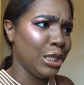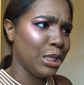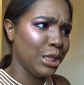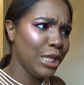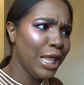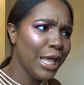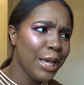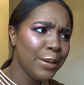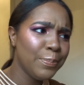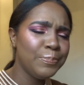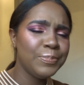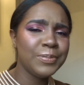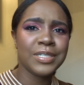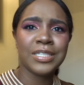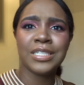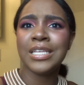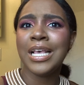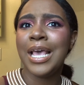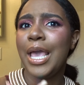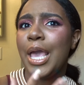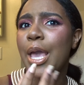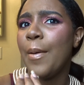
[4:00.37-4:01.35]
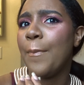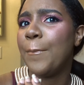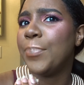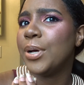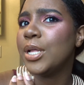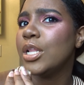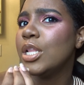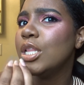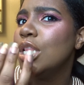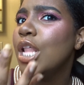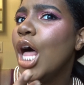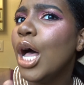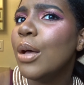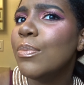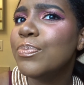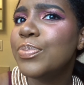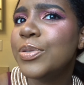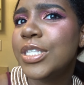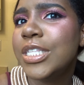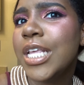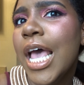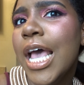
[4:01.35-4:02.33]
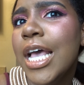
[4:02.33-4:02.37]
lips, it
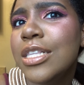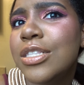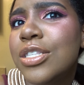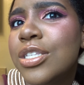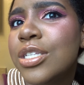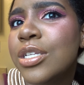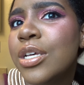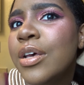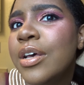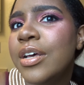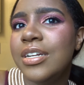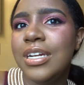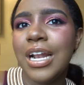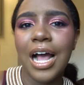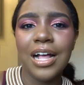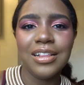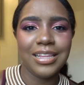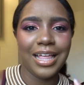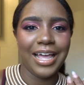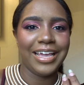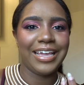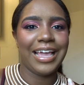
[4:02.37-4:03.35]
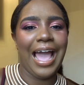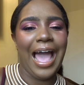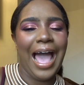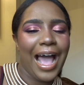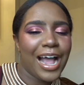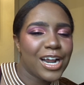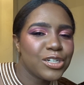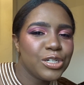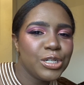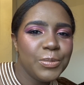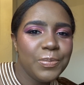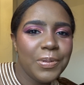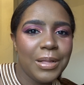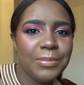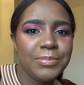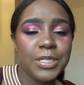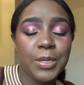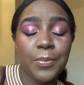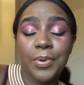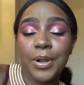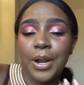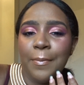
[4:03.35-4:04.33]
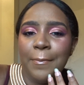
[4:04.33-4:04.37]
plumps it, not like actually
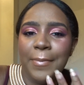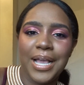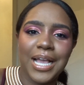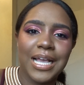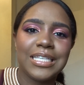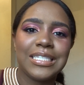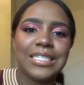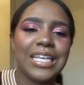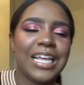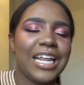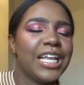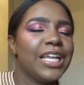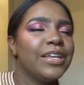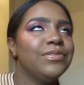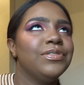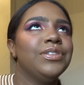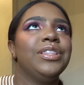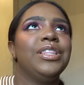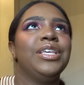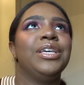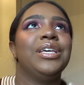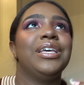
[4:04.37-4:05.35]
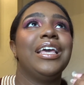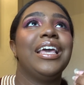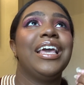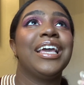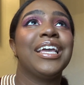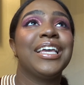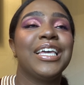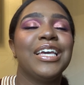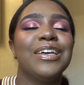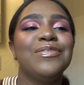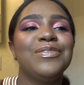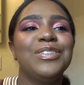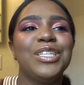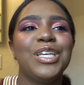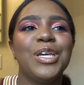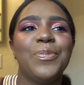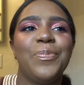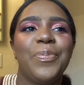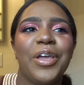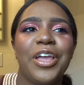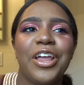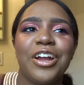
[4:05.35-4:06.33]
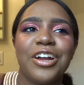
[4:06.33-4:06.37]
plumps it, but it makes it, it gives the
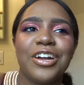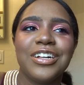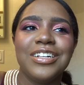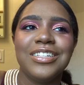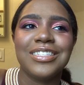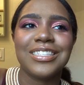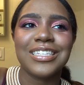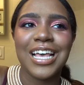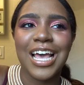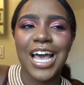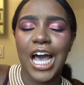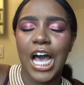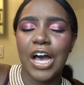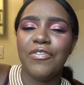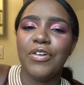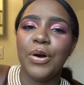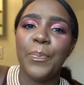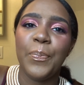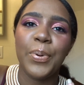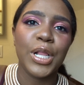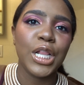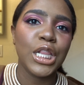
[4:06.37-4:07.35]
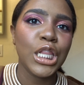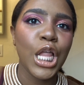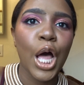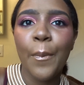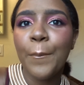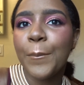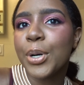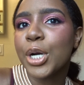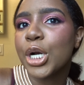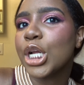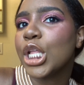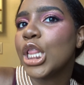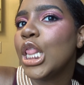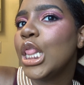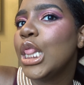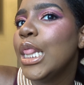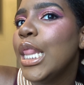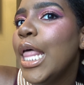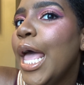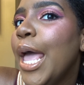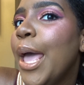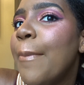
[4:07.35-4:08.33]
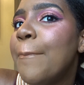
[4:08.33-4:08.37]
appearance of a plumper
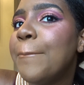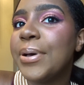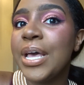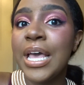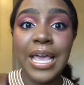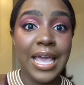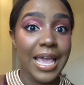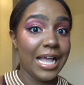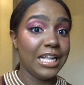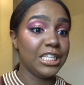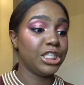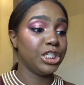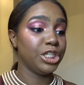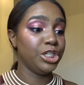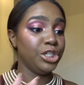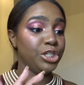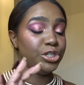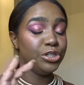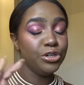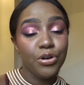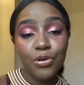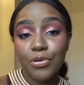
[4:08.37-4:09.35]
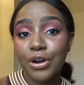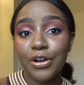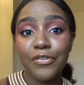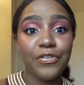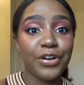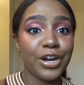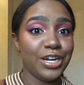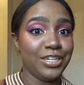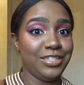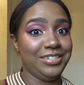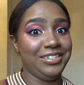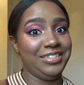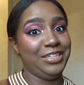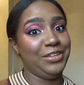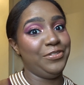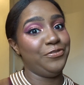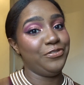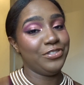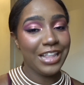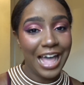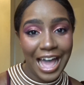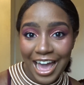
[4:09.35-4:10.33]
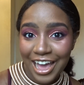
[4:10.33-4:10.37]
lip. It's universally
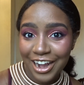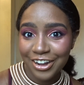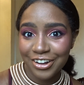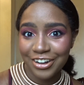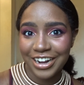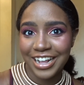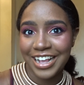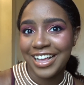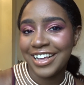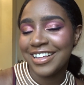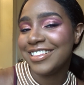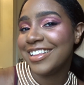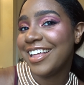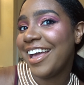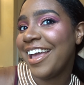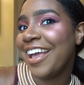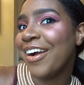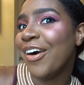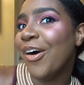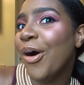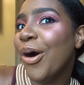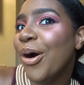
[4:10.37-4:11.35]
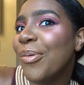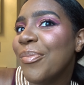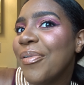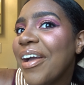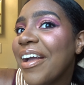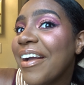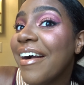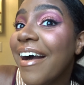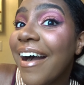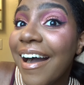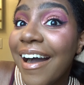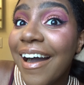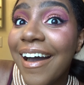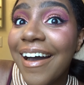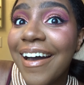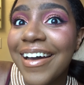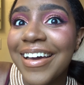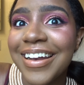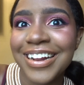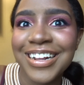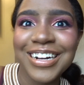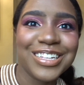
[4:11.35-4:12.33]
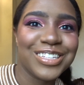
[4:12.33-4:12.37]
flattering. Like, oh my
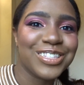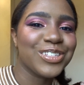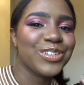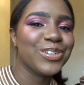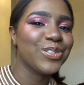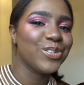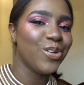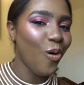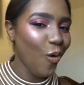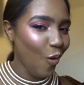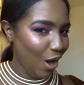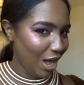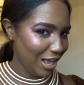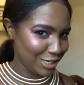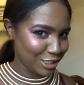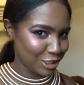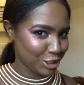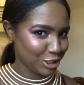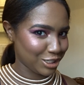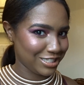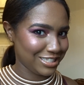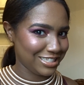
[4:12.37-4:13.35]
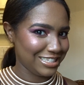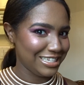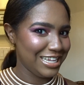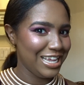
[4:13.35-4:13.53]
god, it is gorgeous.